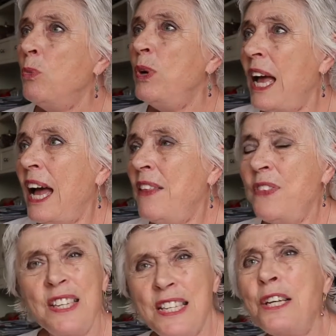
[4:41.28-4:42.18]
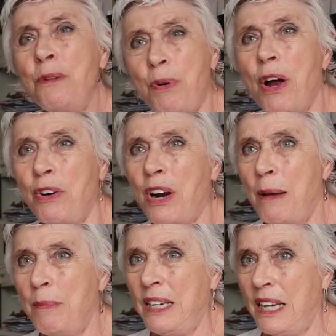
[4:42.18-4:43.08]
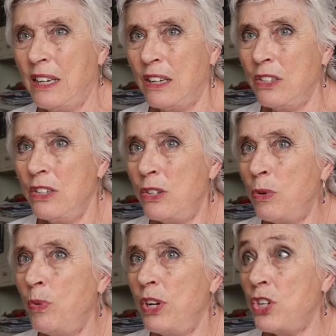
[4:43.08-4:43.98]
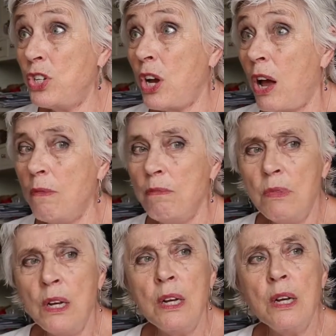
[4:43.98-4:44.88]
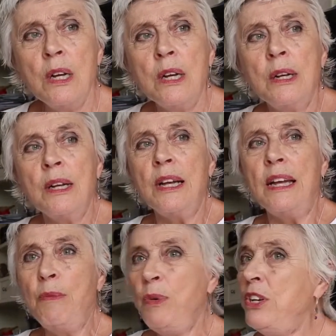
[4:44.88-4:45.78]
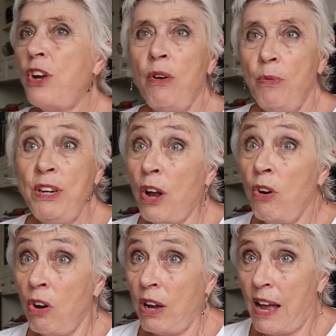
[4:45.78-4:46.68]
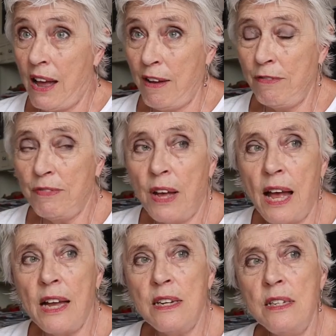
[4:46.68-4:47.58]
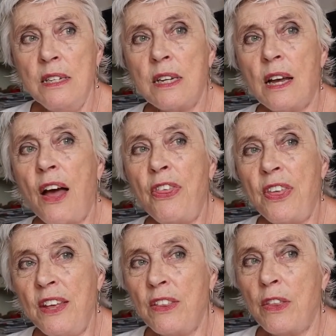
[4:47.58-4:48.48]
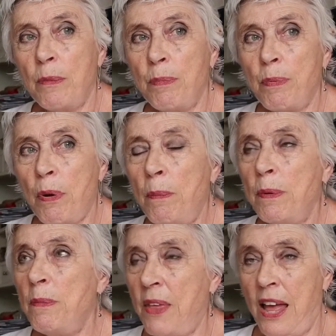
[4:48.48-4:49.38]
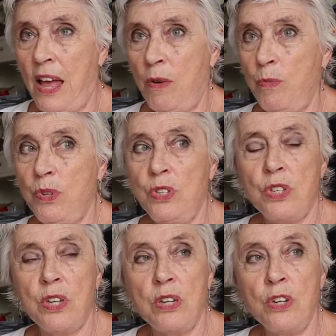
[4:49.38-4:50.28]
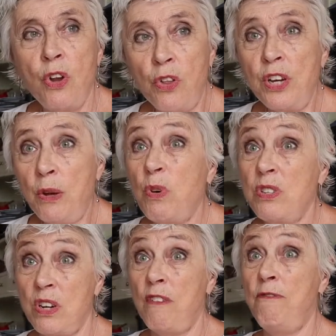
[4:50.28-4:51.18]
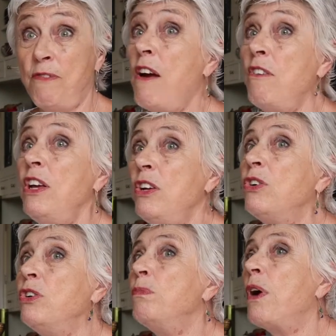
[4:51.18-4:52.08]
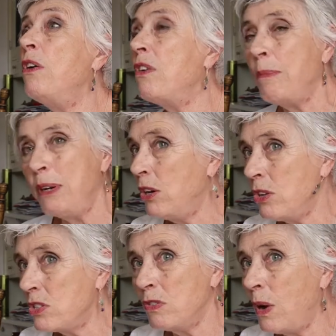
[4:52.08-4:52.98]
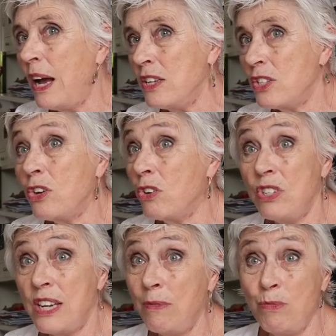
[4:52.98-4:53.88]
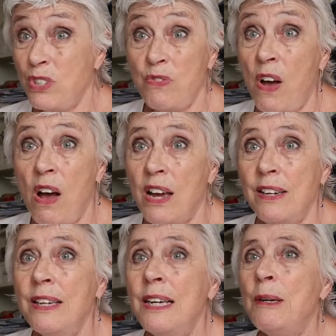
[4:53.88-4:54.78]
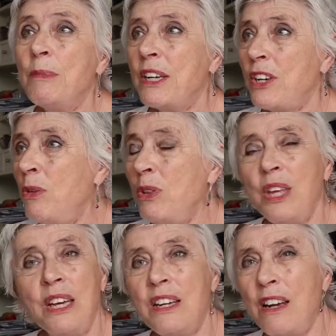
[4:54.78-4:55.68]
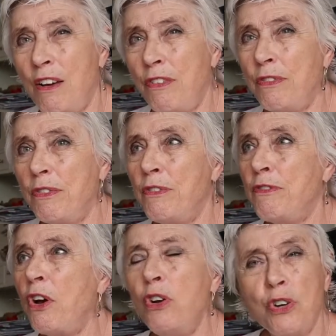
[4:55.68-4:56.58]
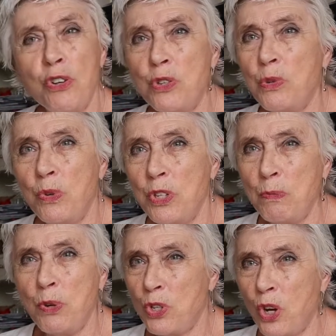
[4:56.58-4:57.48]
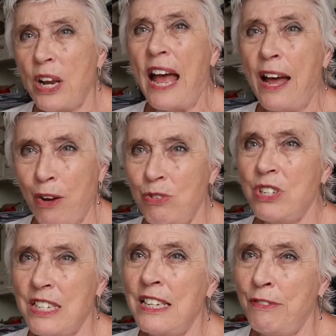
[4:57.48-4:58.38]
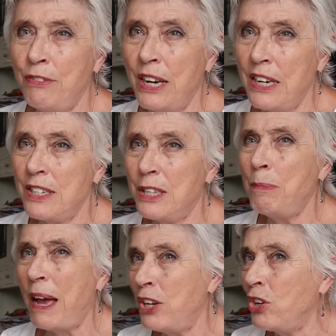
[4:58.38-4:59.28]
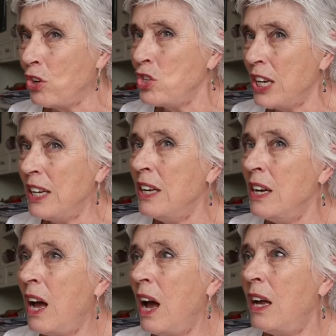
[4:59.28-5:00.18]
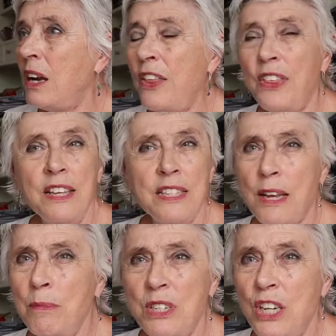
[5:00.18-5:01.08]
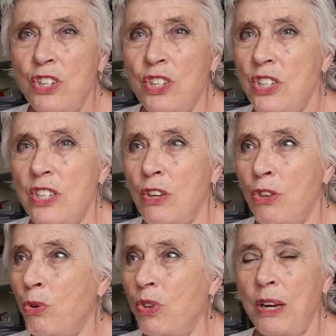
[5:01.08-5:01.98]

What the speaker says: We had the SEAL program in England, which we no longer have. And I think that the problem there was that, not that it wasn't a very good programme in lots of ways, the content was fine, but I don't think enough focus was put on how to deliver it, the pedagogy. And I think some teachers thought